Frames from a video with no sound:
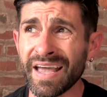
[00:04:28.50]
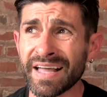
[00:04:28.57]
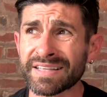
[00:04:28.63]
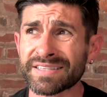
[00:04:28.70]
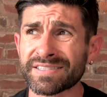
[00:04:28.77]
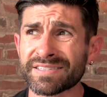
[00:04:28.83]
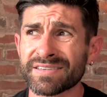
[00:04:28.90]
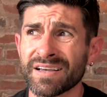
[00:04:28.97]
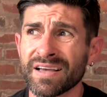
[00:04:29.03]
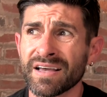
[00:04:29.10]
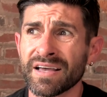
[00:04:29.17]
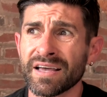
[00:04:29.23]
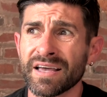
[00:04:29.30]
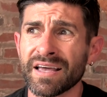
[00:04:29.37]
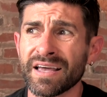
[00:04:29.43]
it's
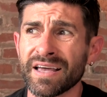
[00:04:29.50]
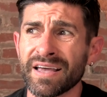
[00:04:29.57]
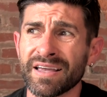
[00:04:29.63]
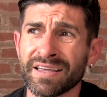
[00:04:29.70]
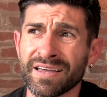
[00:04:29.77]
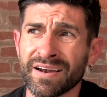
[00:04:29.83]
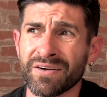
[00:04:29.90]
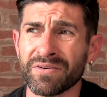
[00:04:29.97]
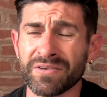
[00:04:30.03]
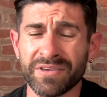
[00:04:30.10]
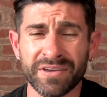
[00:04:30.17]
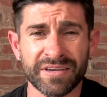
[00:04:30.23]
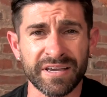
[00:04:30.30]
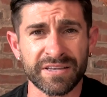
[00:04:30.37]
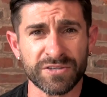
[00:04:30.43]
you know
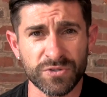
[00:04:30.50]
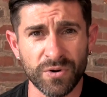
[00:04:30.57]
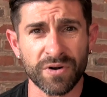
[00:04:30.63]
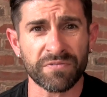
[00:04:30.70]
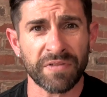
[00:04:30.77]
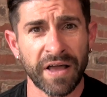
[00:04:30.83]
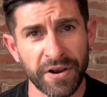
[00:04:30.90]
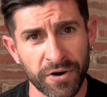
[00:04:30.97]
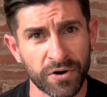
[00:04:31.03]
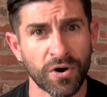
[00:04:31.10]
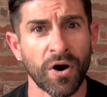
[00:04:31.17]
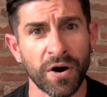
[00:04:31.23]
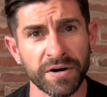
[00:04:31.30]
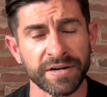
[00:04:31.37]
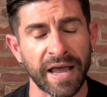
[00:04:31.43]
you can sort of let your
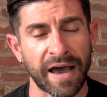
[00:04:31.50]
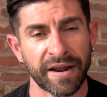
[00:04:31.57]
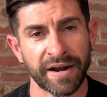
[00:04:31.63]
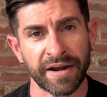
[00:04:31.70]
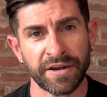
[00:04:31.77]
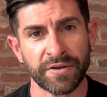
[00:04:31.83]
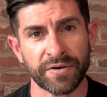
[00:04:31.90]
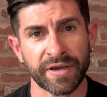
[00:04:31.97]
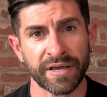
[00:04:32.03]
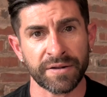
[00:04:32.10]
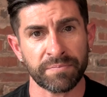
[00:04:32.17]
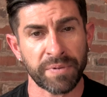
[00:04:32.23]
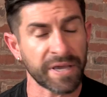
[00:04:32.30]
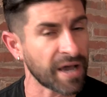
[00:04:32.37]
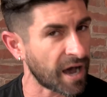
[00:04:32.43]
guard down and you
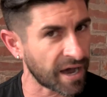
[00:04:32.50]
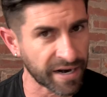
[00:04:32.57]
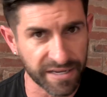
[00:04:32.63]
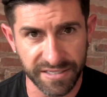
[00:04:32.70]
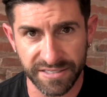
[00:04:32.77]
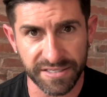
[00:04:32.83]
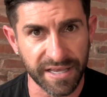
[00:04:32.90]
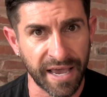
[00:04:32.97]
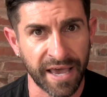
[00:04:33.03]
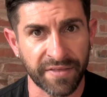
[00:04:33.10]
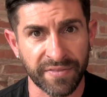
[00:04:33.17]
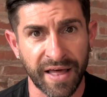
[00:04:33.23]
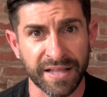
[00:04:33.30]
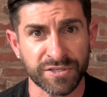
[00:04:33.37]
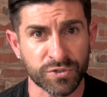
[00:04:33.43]
can be honest
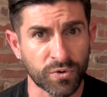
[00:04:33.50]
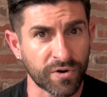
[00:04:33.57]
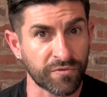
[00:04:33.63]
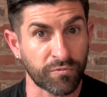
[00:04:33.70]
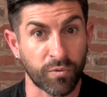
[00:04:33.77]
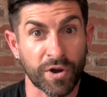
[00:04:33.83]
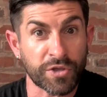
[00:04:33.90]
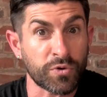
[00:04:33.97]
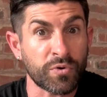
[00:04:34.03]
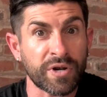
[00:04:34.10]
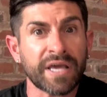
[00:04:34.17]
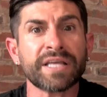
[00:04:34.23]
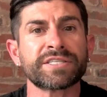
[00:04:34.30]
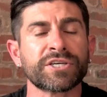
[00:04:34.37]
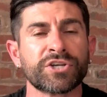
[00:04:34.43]
and that's sort of what you
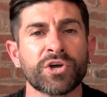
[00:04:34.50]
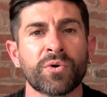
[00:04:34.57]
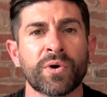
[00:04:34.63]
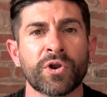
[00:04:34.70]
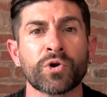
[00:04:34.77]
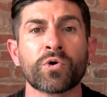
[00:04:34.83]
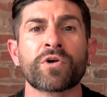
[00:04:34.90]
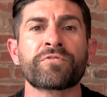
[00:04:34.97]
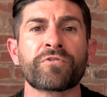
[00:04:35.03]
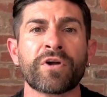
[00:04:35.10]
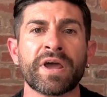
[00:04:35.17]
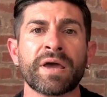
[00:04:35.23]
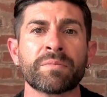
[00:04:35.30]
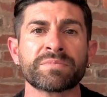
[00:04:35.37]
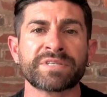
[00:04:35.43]
need to do in order for
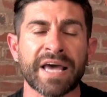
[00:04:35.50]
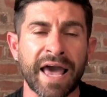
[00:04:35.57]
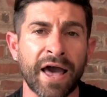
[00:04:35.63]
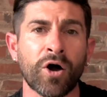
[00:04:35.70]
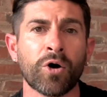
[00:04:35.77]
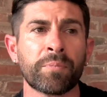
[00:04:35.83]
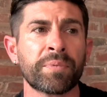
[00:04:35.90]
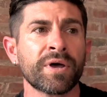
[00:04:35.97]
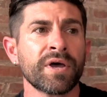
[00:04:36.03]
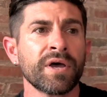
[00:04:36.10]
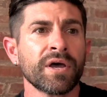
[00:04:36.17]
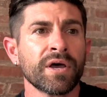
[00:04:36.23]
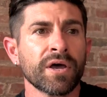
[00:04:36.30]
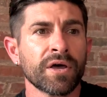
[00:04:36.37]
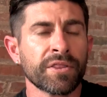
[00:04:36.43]
him to help
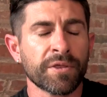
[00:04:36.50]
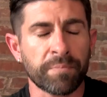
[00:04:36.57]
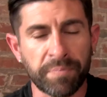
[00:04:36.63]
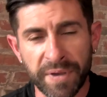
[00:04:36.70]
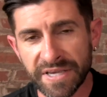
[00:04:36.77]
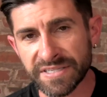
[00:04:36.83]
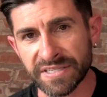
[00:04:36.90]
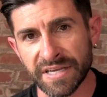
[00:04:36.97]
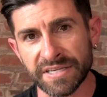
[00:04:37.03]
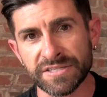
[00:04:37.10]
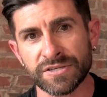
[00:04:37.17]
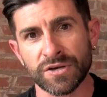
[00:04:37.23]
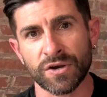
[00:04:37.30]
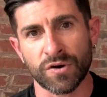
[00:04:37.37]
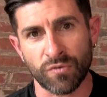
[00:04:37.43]
the
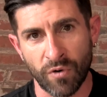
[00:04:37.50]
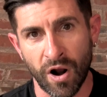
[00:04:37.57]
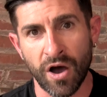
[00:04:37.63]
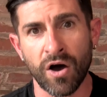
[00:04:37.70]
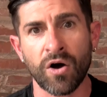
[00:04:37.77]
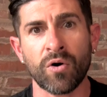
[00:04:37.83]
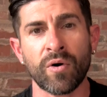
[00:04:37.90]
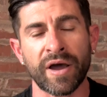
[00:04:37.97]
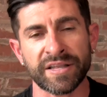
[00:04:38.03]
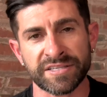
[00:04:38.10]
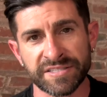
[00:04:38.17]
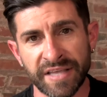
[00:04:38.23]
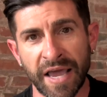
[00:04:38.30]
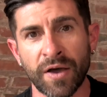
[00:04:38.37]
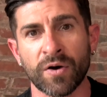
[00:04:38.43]
business grow and
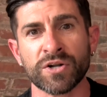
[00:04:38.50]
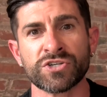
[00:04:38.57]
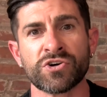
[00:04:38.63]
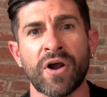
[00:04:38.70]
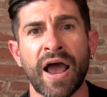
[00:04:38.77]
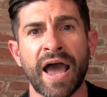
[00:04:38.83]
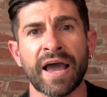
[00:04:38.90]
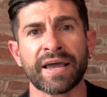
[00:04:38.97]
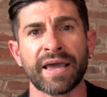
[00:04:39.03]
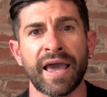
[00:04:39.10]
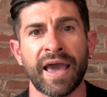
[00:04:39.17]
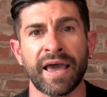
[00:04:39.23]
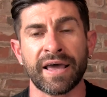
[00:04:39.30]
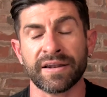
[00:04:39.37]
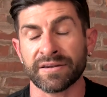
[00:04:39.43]
stay on track
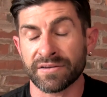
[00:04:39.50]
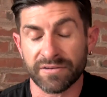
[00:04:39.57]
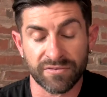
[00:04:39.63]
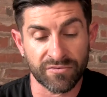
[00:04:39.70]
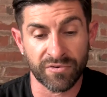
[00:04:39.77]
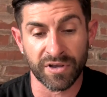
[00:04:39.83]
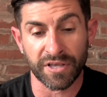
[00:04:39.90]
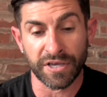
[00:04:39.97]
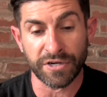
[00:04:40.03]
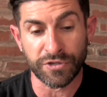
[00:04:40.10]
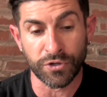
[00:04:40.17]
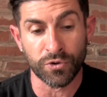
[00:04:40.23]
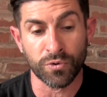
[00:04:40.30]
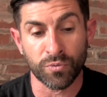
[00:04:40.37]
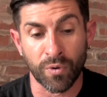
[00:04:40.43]
and really
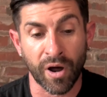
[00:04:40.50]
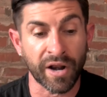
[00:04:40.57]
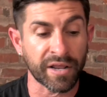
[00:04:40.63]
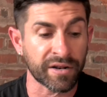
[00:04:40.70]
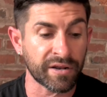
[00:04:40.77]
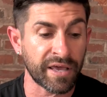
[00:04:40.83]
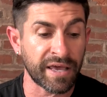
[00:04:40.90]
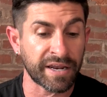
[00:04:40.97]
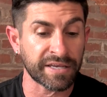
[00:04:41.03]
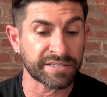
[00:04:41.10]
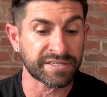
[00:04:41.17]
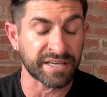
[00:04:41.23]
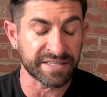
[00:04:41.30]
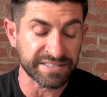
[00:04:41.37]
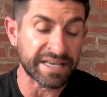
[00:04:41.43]
do what it, it
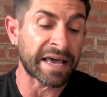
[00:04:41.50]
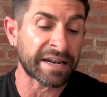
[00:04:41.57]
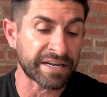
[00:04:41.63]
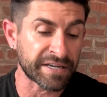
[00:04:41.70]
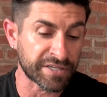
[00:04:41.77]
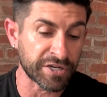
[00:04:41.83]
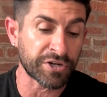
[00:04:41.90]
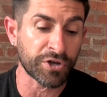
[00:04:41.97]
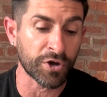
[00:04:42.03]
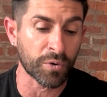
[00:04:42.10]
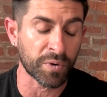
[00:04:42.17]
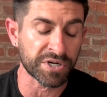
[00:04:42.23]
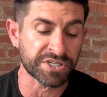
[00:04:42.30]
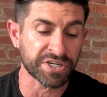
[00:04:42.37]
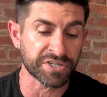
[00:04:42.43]
is intended to do,
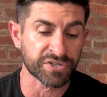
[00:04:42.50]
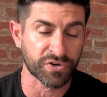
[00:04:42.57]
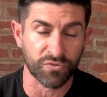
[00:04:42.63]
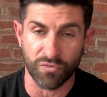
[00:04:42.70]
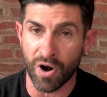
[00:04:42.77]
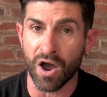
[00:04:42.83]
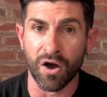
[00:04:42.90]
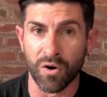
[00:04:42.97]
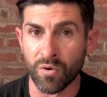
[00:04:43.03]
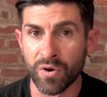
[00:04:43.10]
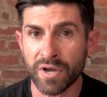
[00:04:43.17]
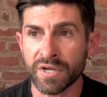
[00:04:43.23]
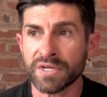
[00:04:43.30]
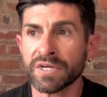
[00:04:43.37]
which is grow.